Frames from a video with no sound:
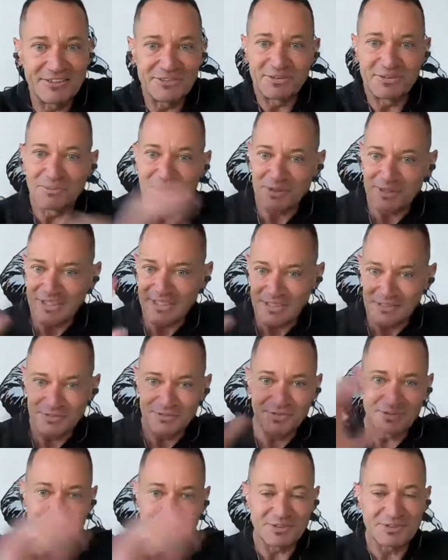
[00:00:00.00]
Good morning,
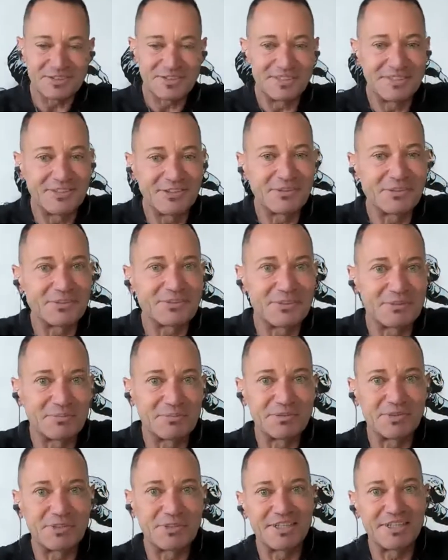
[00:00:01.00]
folks in North
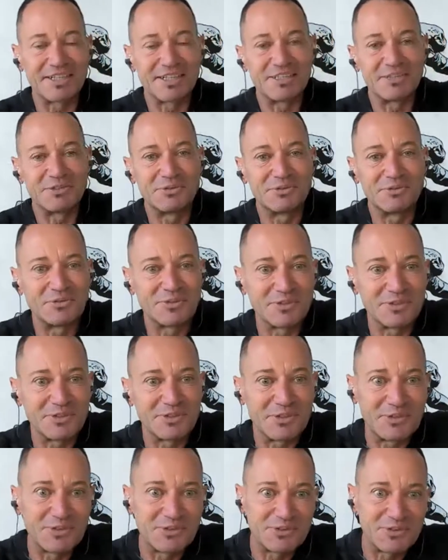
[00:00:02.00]
America who
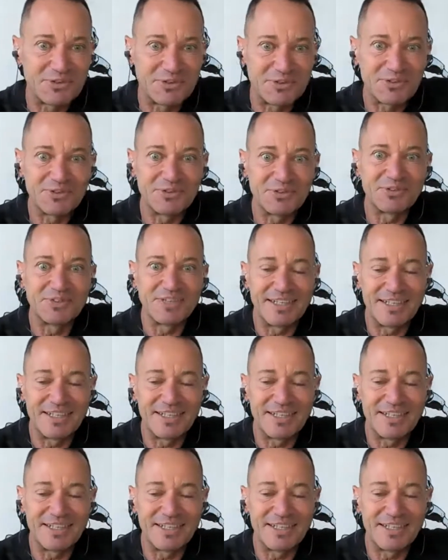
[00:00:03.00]
follows too.